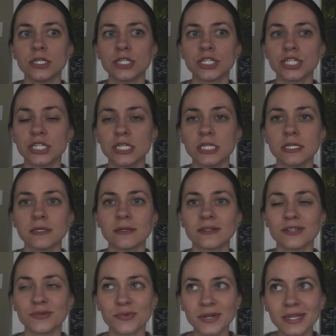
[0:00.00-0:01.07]
She
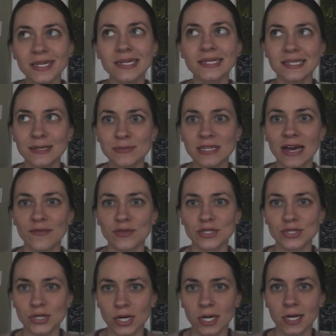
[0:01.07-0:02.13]
really seems to have a
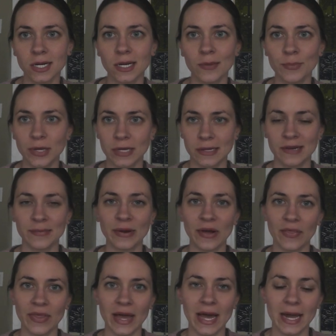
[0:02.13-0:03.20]
strong opinion
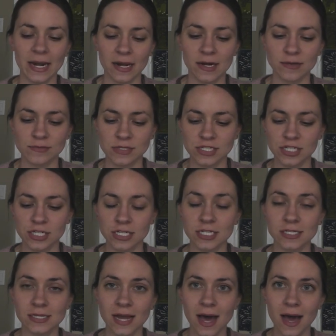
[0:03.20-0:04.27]
about that. She
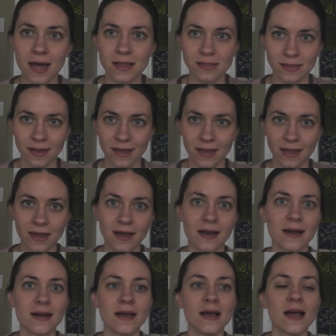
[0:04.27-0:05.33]
does not like
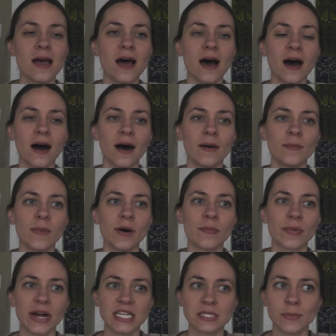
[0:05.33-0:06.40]

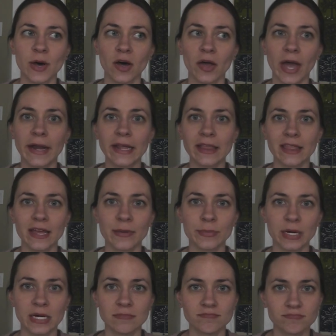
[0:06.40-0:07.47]
breast milk, anything
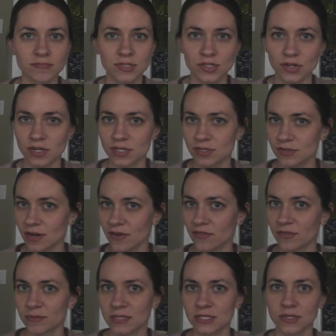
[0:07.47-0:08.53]
but sort of
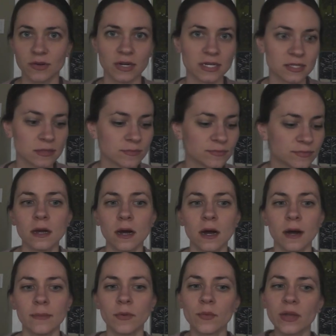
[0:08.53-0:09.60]
straight from the source.
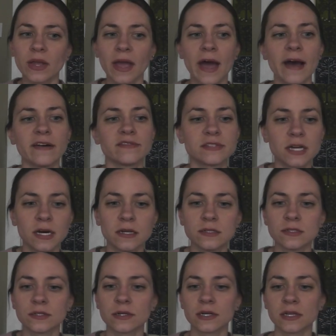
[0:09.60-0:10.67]
We have
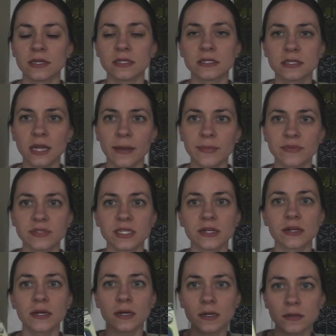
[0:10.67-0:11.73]
done sort of this type of
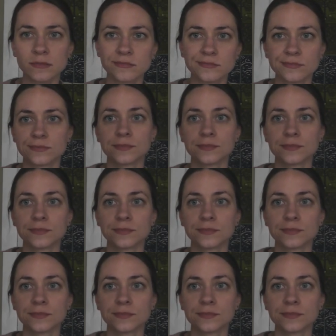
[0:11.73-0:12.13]
cereal,